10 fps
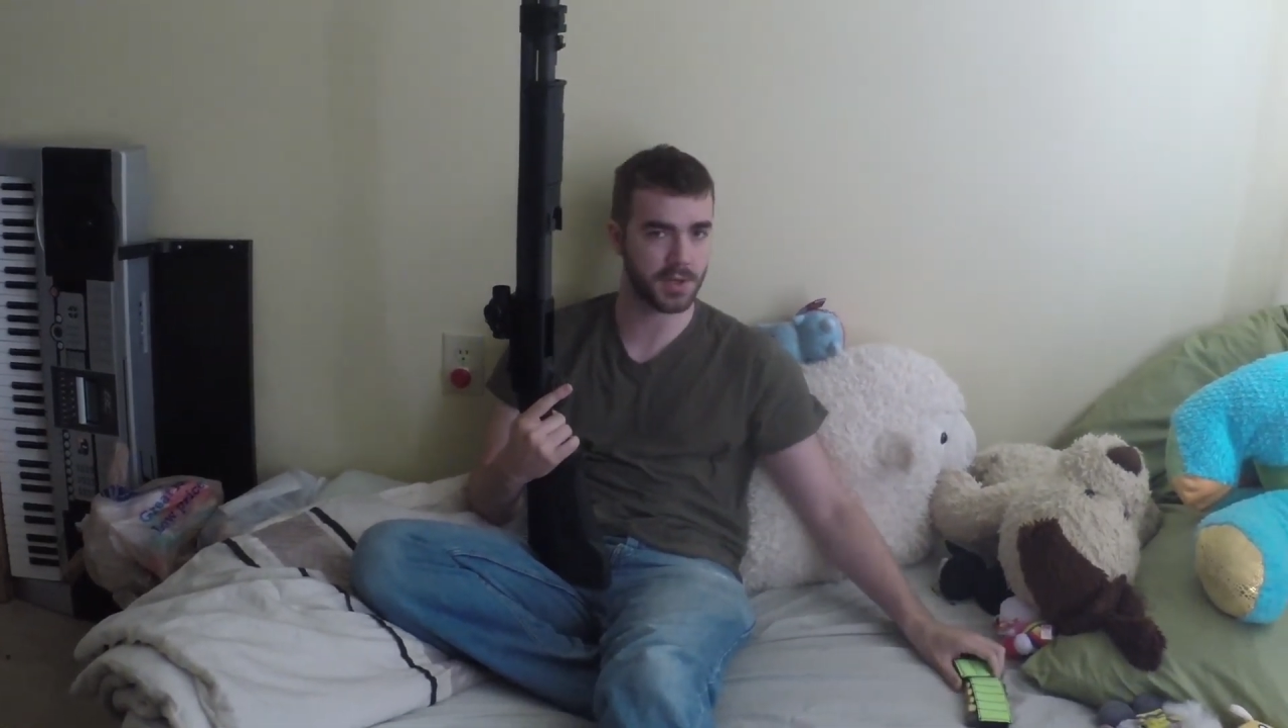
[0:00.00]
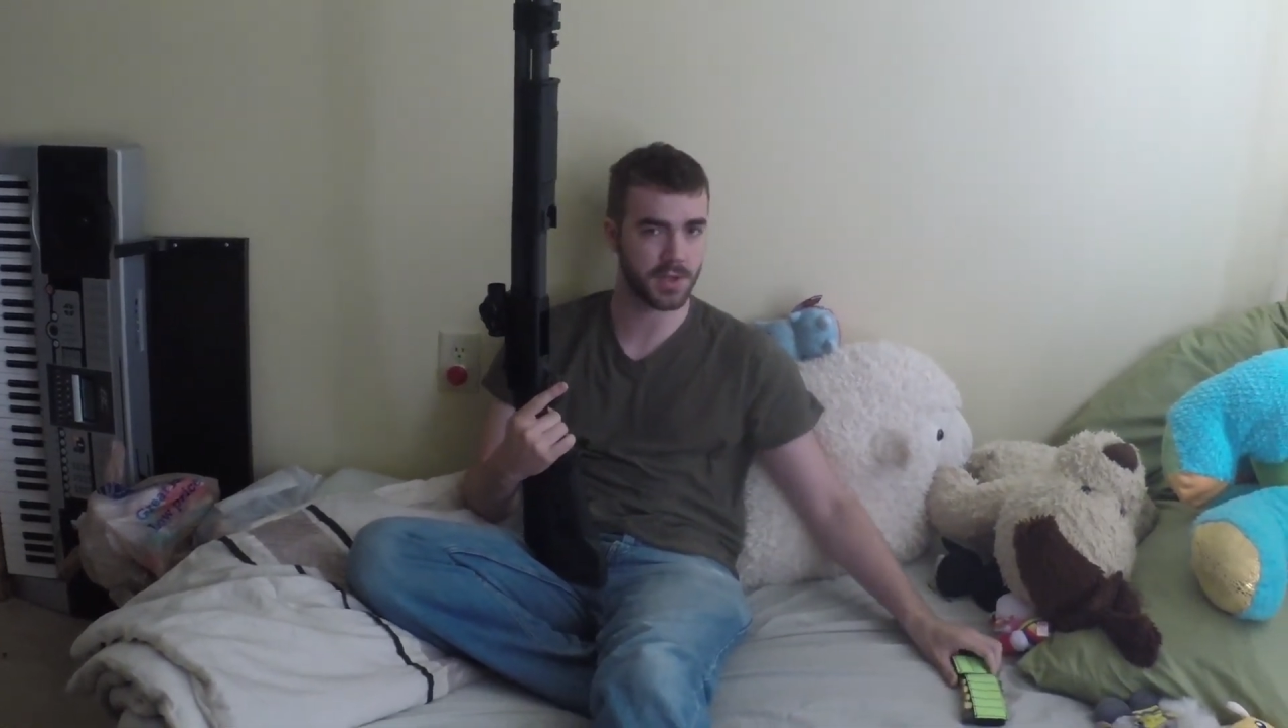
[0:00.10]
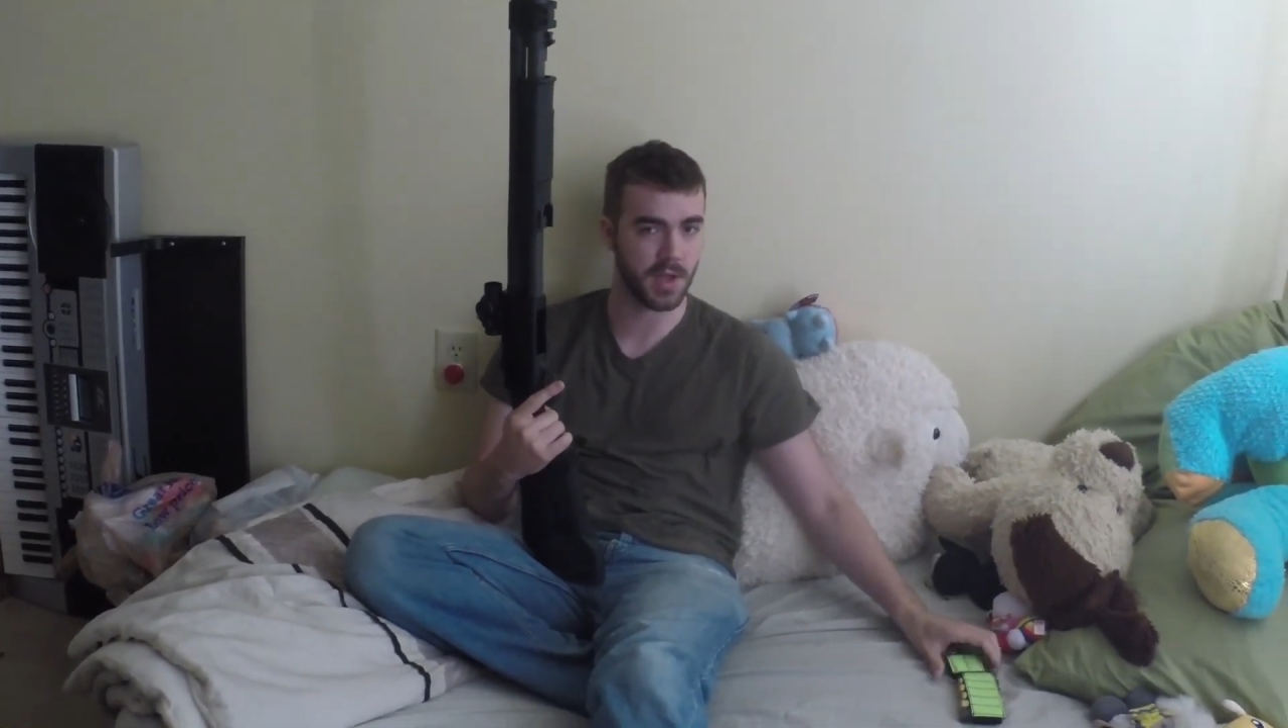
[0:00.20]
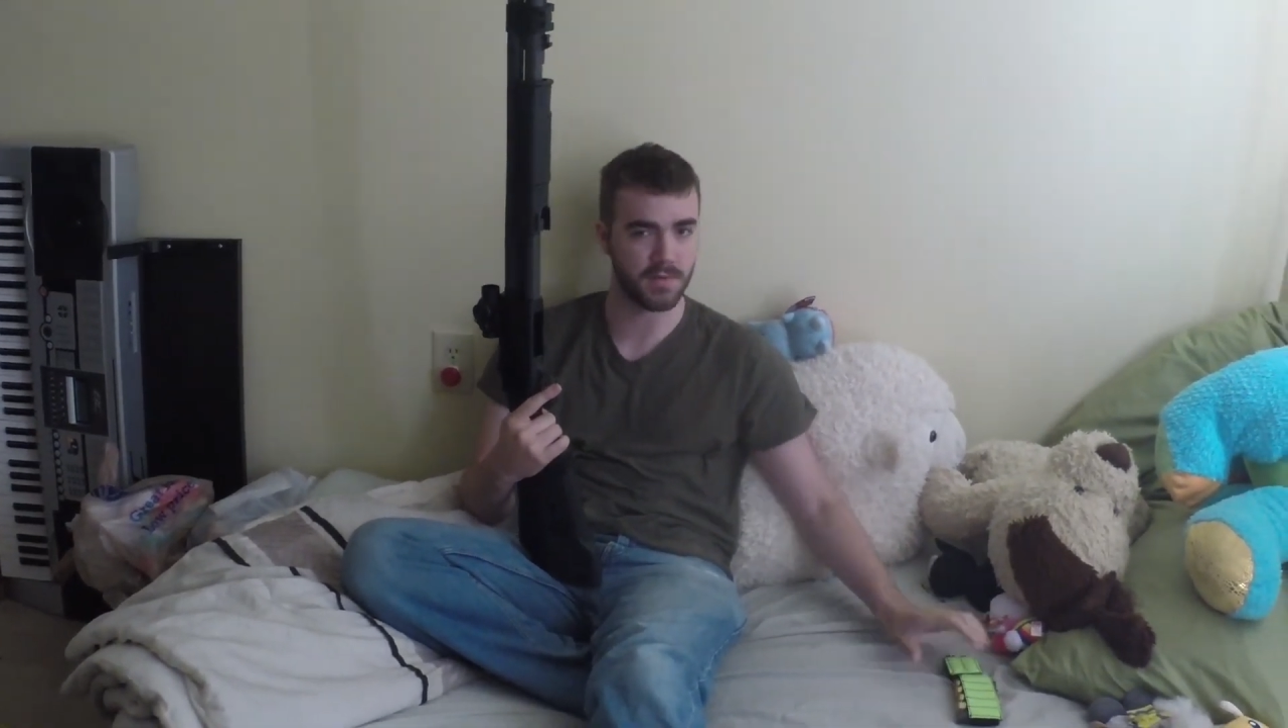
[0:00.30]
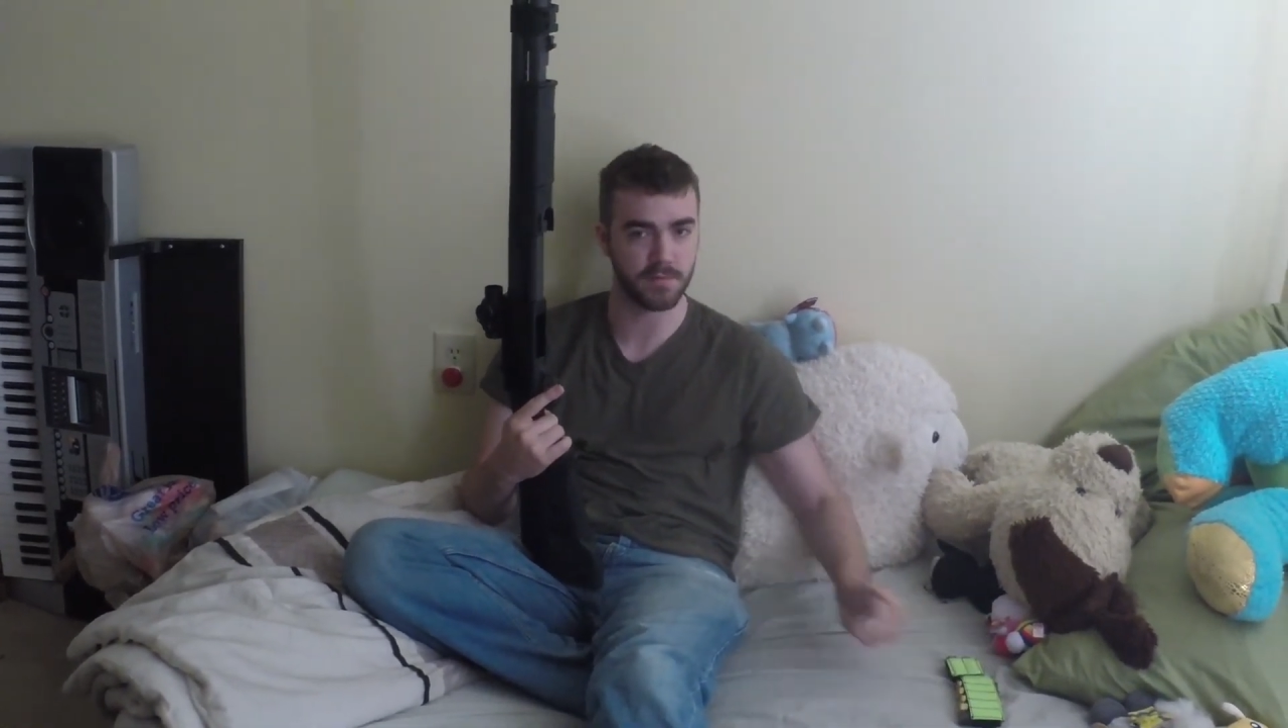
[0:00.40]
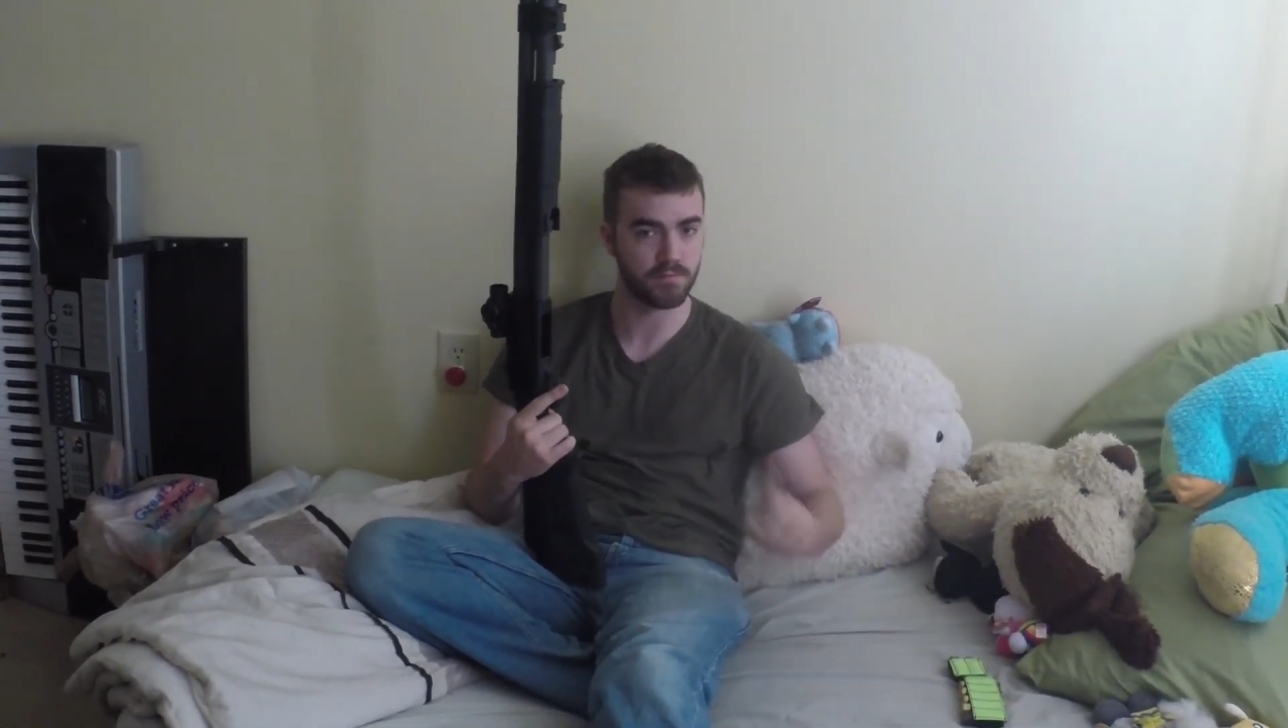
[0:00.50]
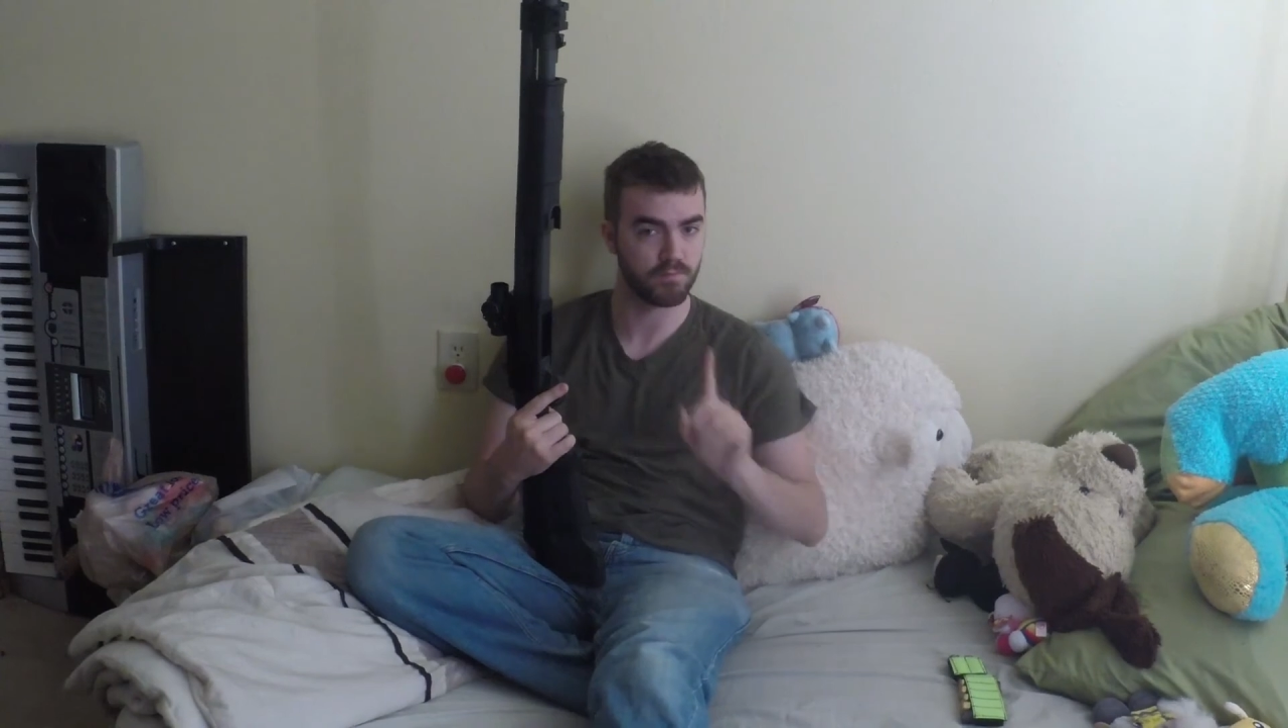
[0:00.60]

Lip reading: stuff.